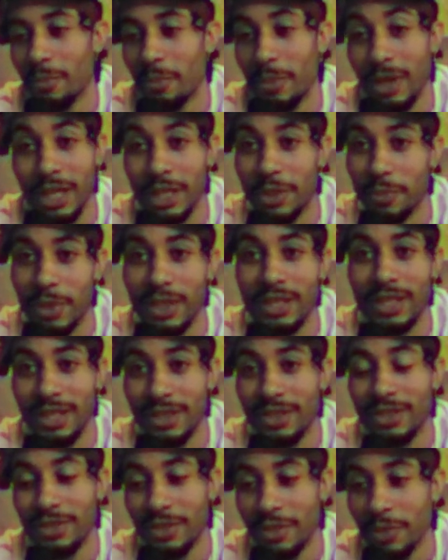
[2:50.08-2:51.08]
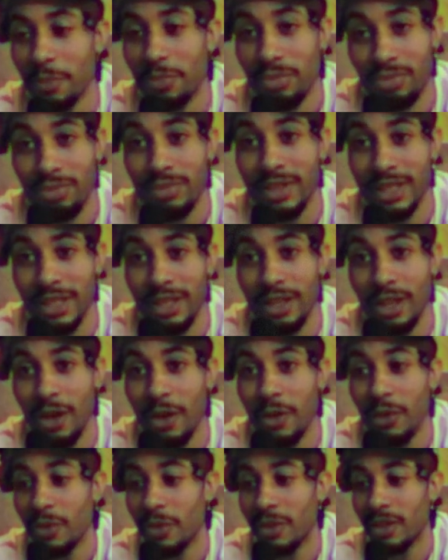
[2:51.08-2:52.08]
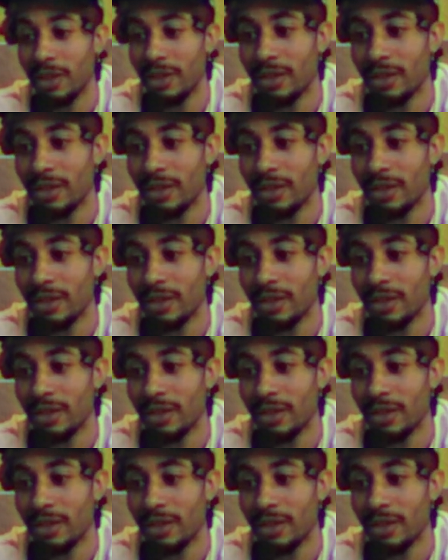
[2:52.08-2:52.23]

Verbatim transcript: My expectations are pretty low.